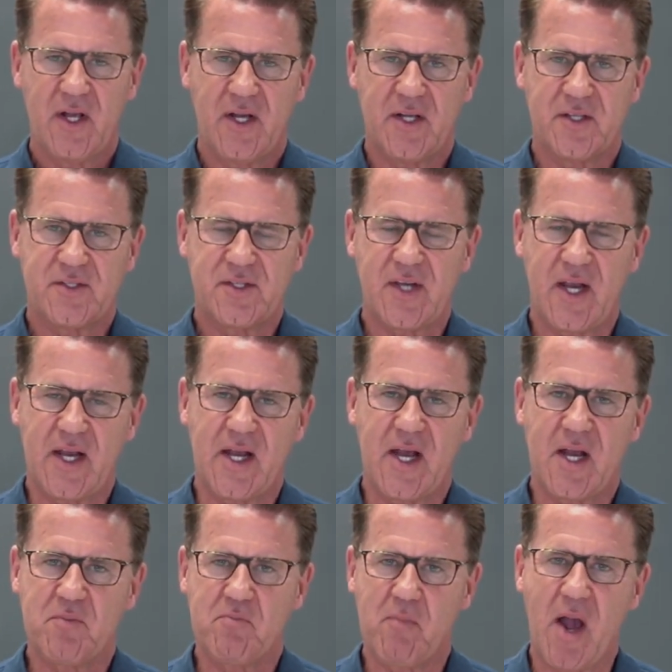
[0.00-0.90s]
and say,
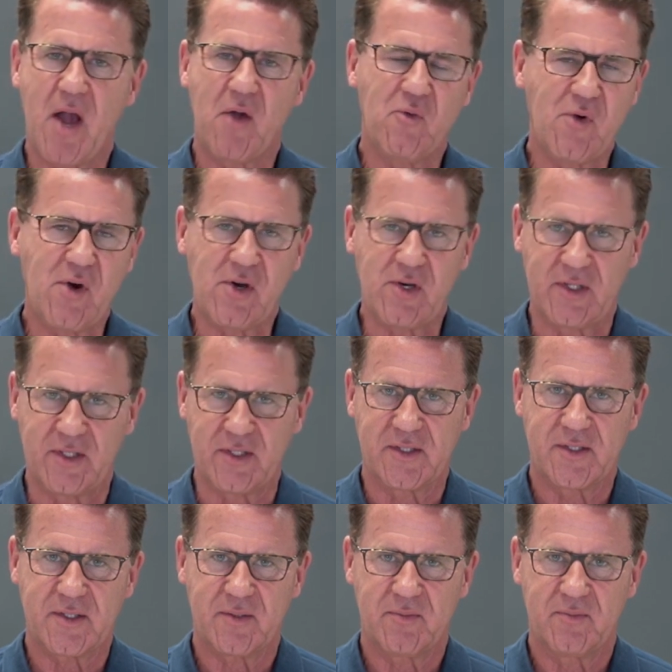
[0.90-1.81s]
at my
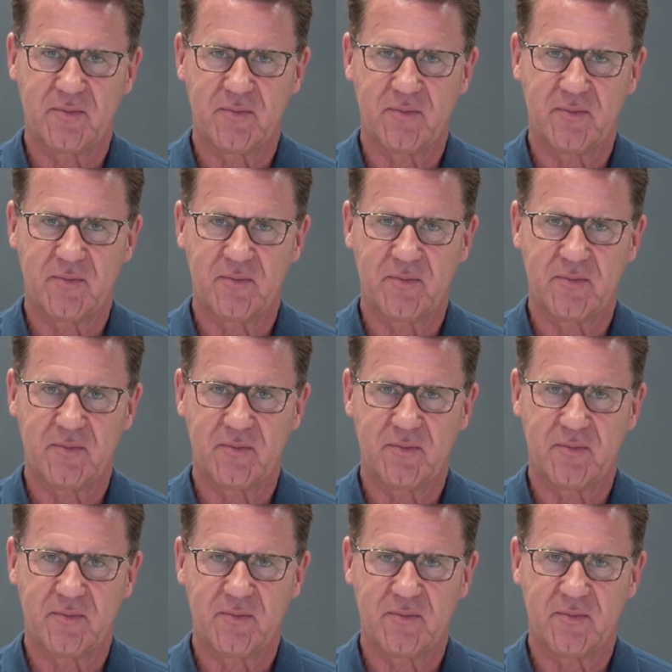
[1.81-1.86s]
word,